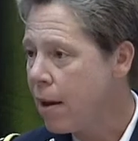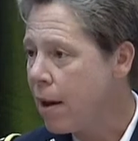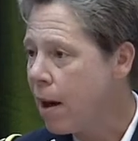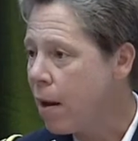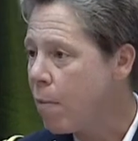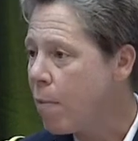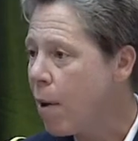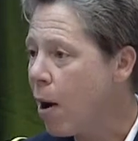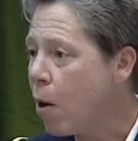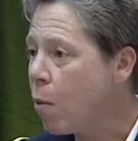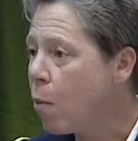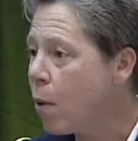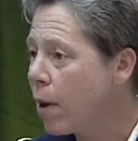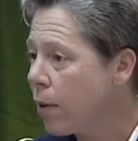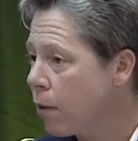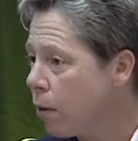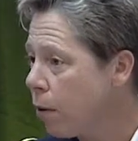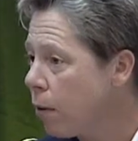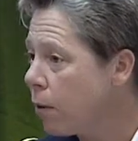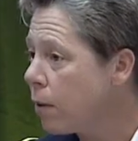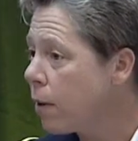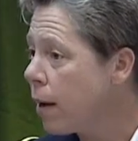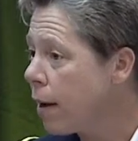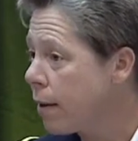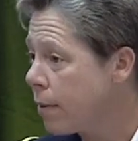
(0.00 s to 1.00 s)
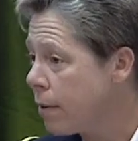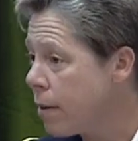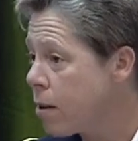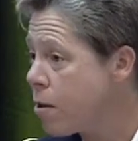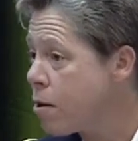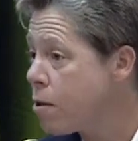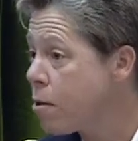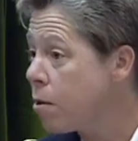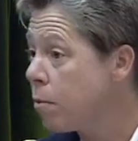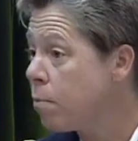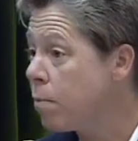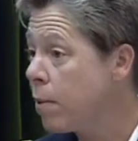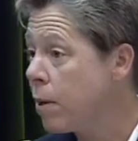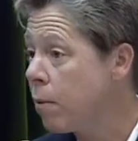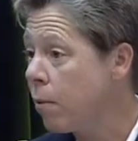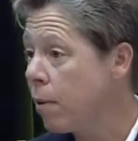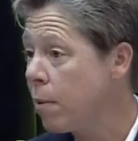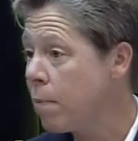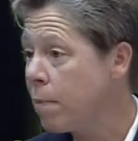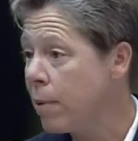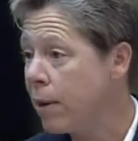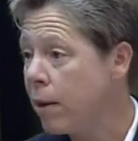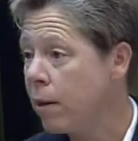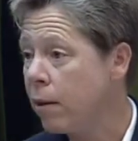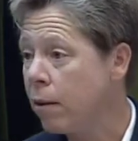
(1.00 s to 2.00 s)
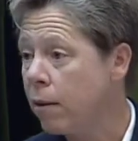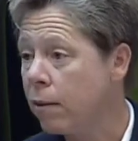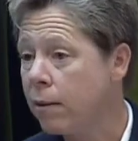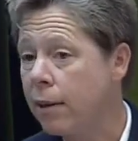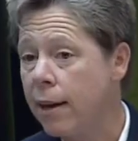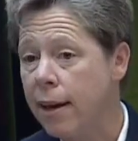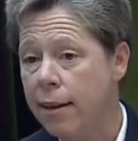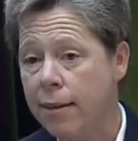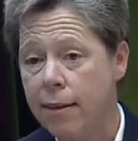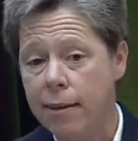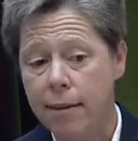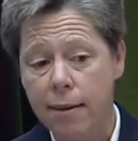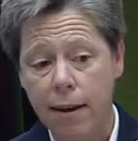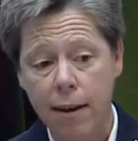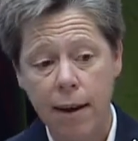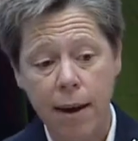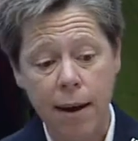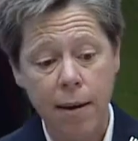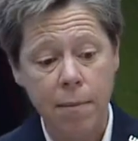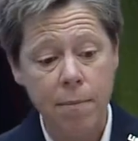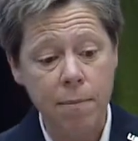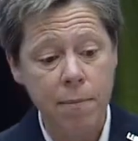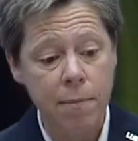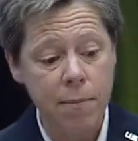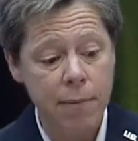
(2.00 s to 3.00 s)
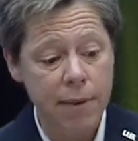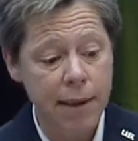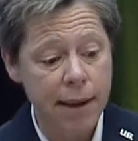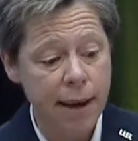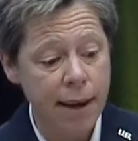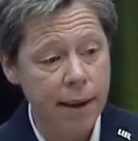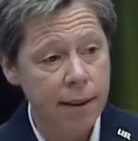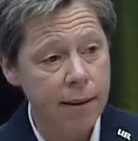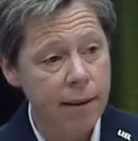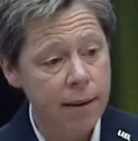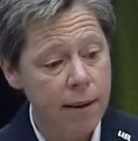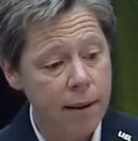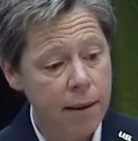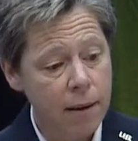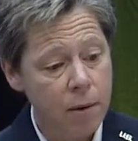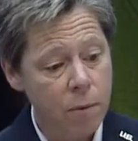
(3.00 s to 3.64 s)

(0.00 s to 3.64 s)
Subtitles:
about whether or not this should be repealed at the time that